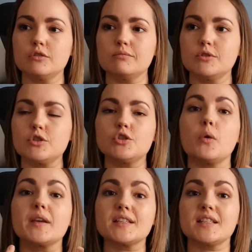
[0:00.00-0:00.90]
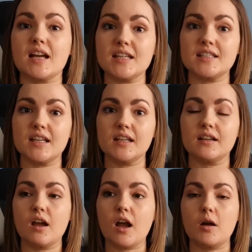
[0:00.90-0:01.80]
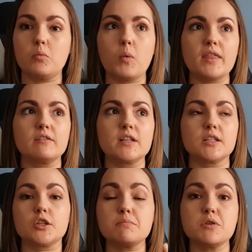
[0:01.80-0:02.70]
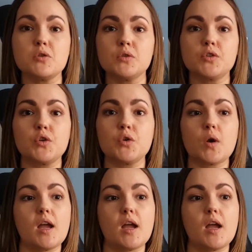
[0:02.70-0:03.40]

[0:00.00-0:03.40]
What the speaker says: so exciting, whether it's a commute to